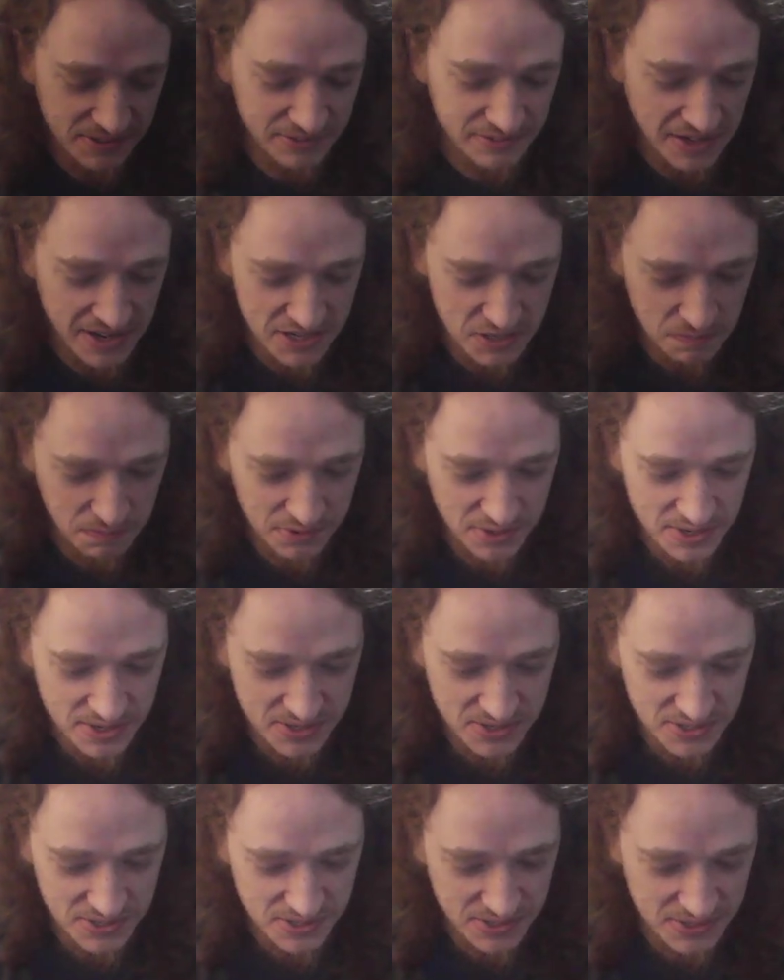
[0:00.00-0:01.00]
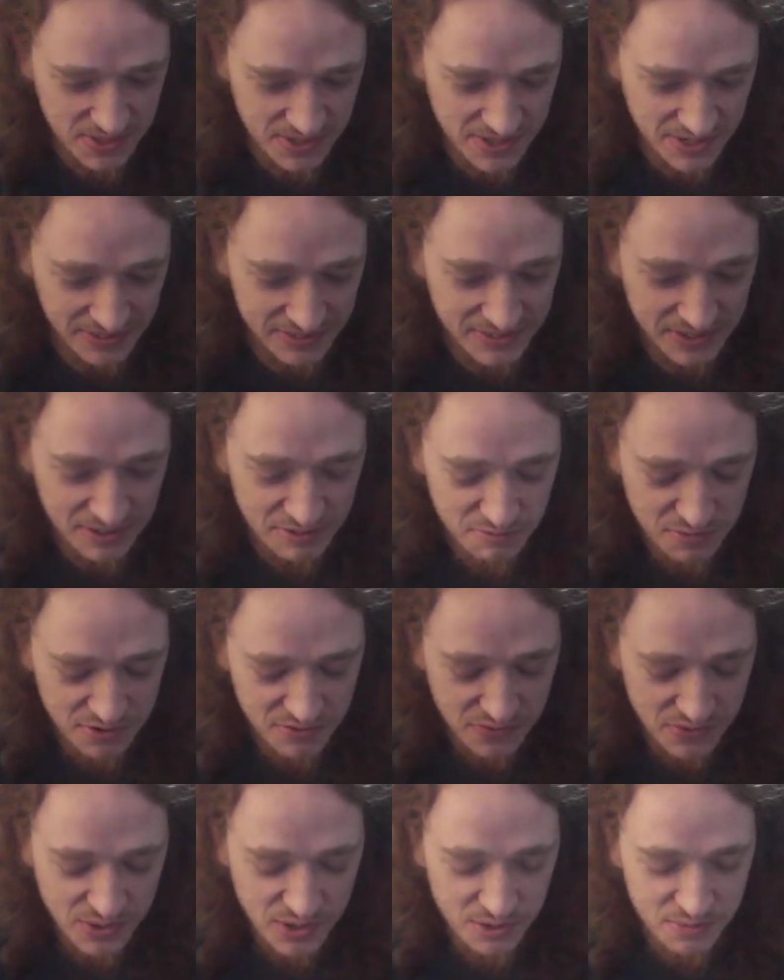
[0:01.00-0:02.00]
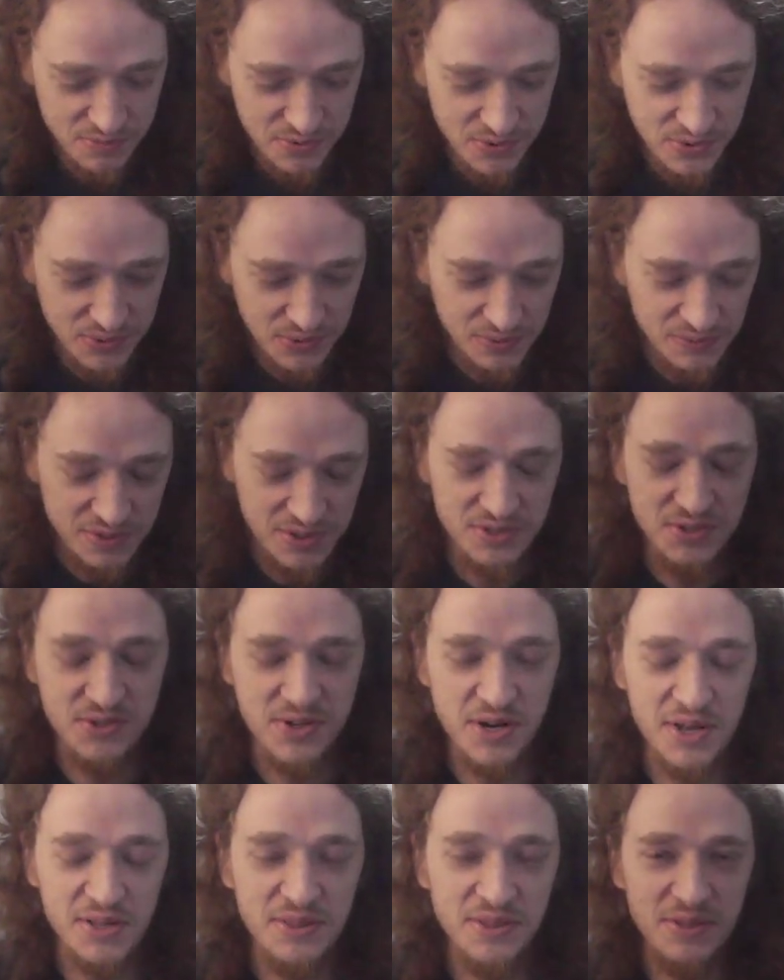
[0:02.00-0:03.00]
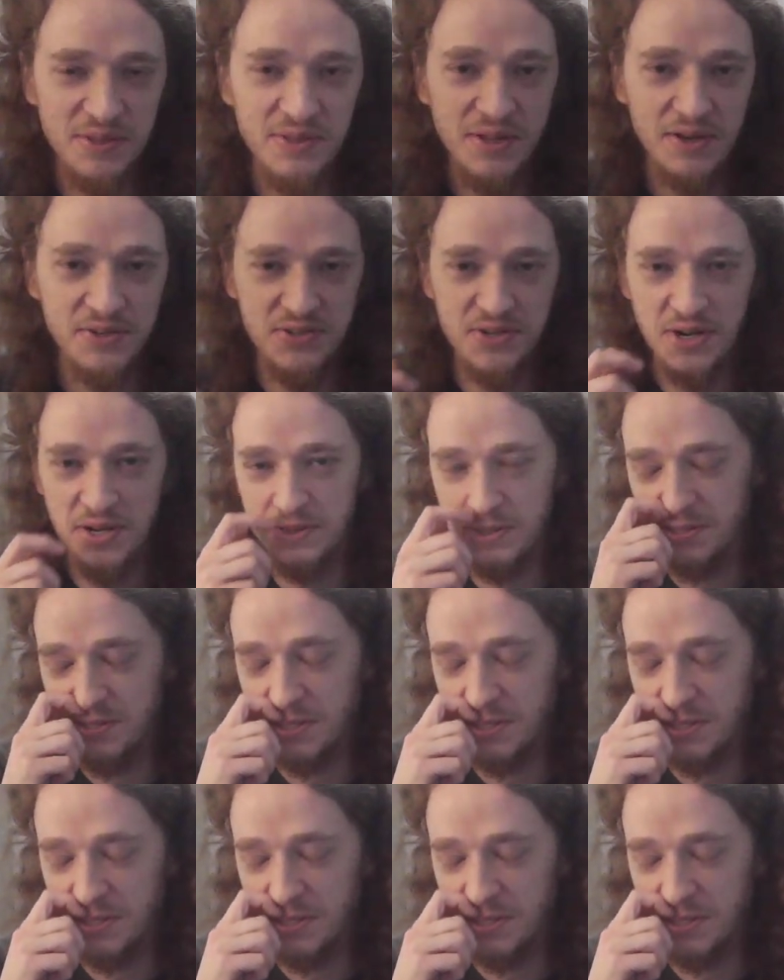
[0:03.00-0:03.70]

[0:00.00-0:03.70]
last place I lived before I moved. I tried this